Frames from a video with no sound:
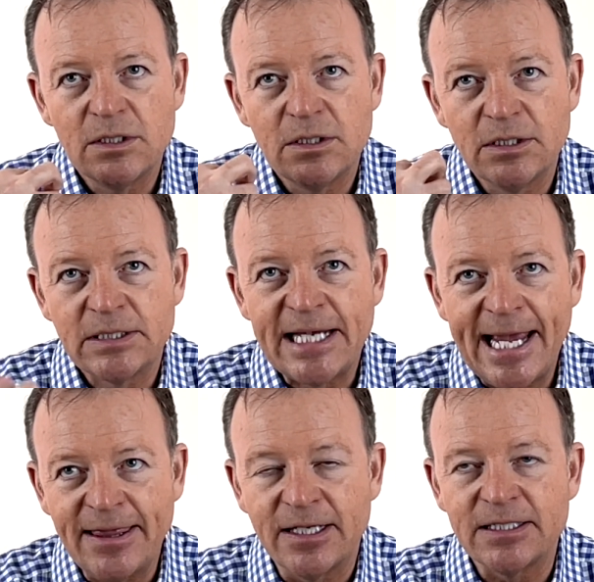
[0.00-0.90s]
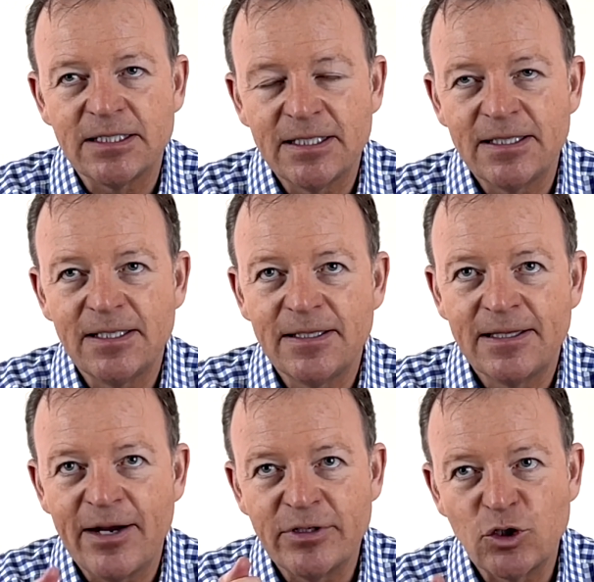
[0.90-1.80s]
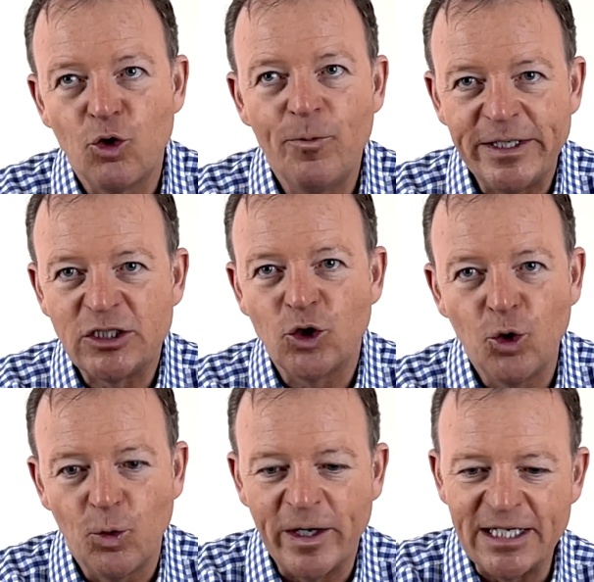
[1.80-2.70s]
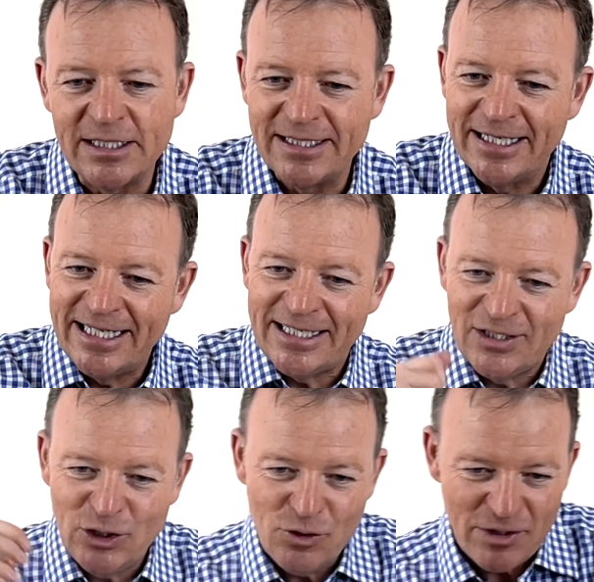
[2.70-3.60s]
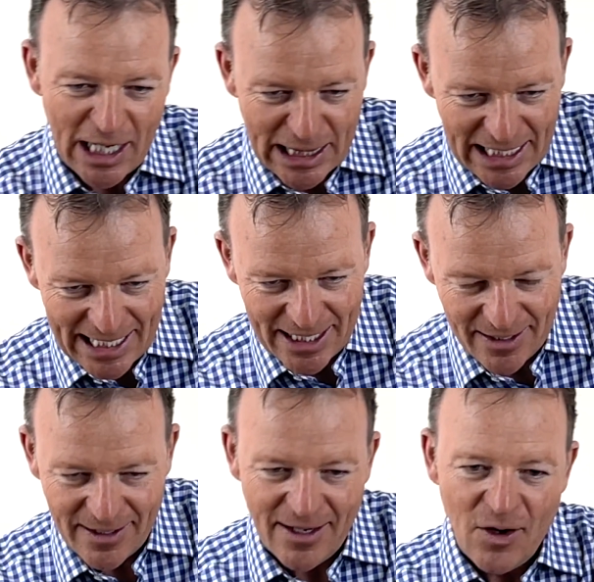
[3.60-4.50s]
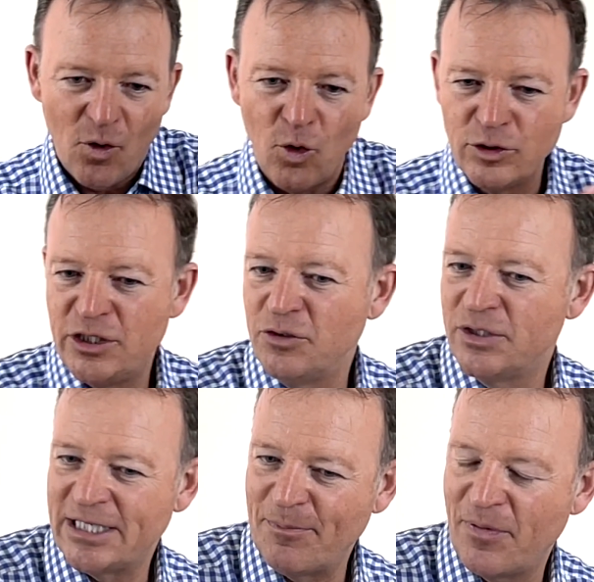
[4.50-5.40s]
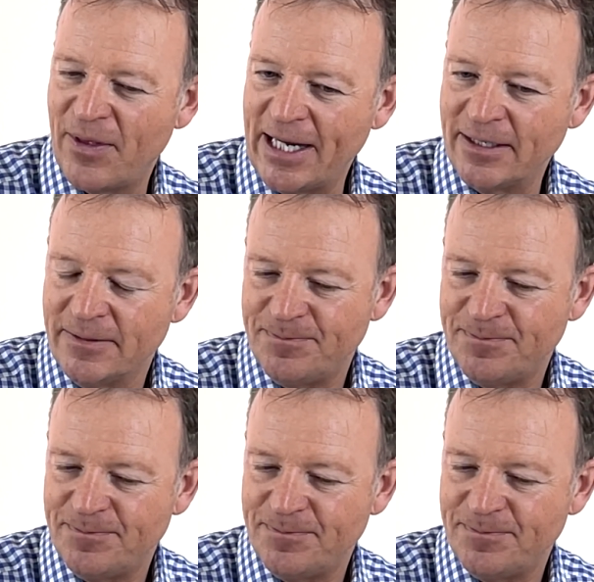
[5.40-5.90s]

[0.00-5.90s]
saying that there is almost always do nothing or do something.